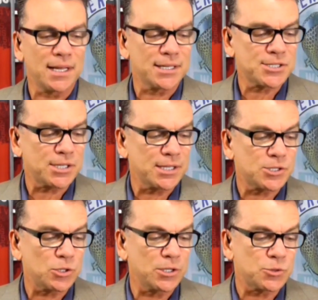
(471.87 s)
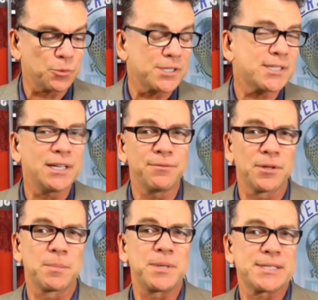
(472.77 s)
that it's risky
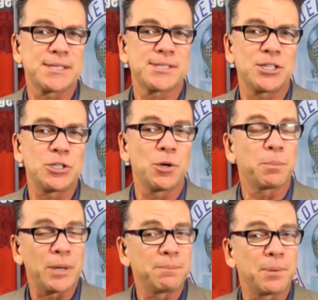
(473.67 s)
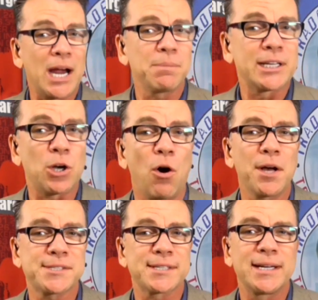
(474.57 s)
for the business to do it, probably
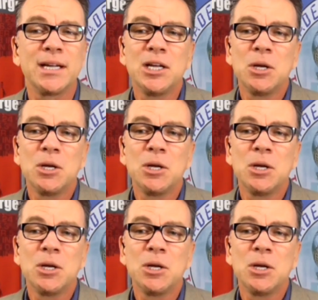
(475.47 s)
costly,